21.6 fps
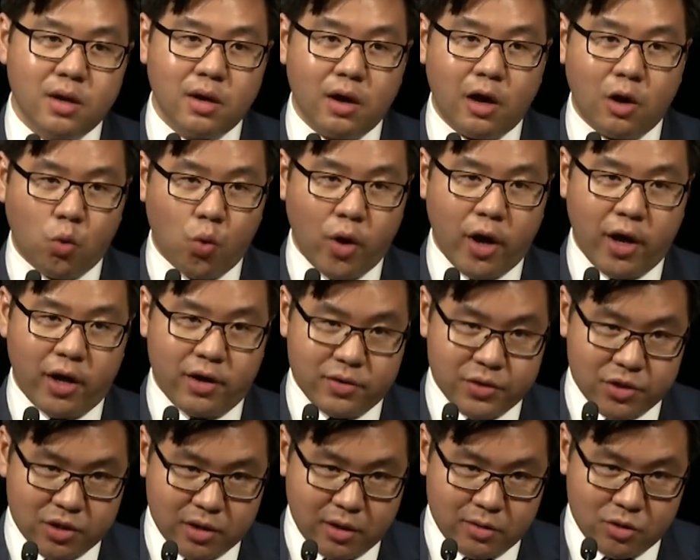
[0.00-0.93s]

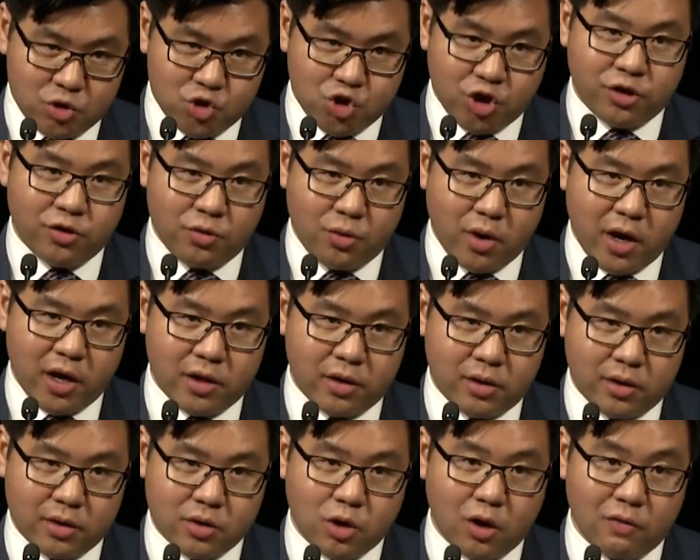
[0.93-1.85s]
awareness and
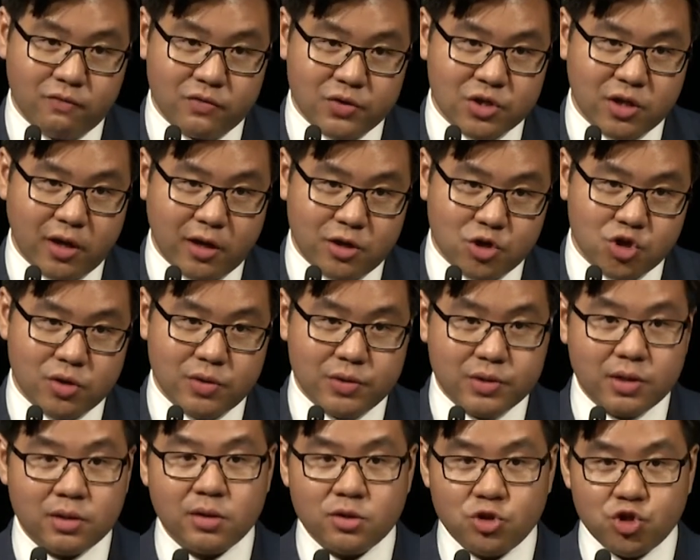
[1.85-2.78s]
generating
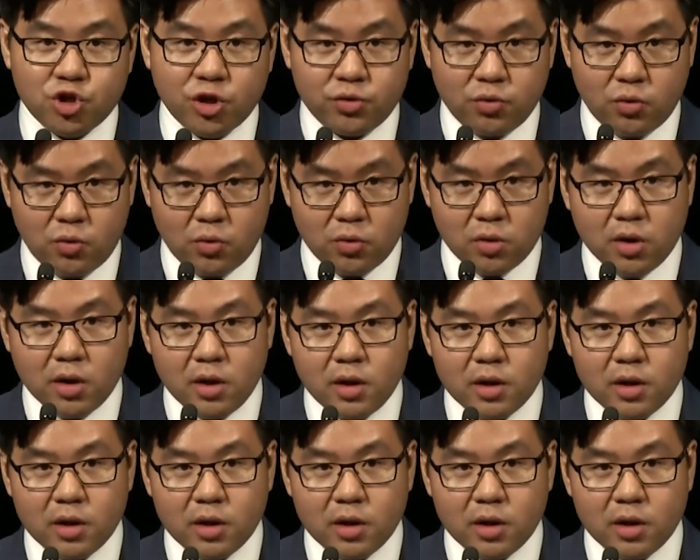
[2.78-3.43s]
conversations in the general